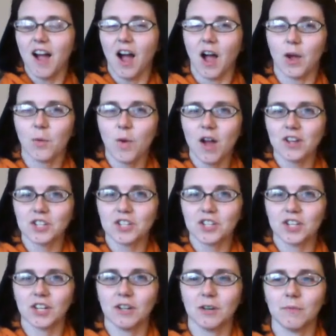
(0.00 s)
I
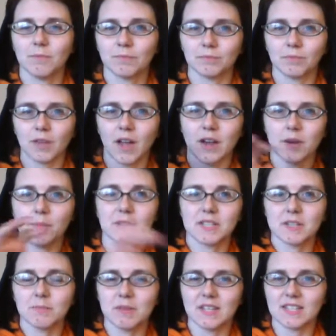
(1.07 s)
watched kind of
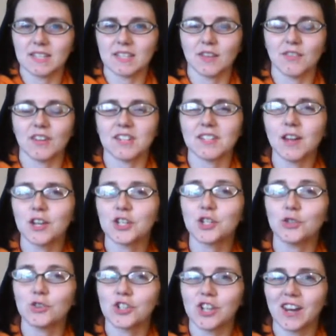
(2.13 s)
bits and pieces of it. It's not
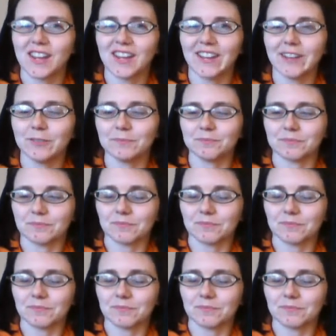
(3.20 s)
too shaky.